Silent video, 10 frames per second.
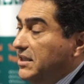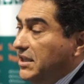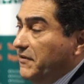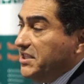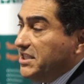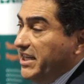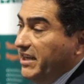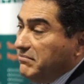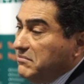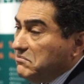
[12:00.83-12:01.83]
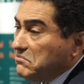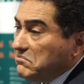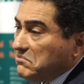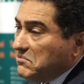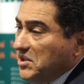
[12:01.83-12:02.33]
If it's the same,
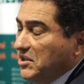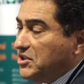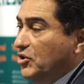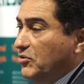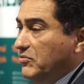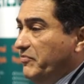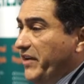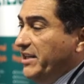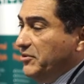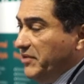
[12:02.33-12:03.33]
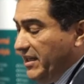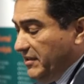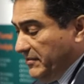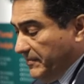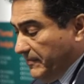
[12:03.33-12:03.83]
there's no value added.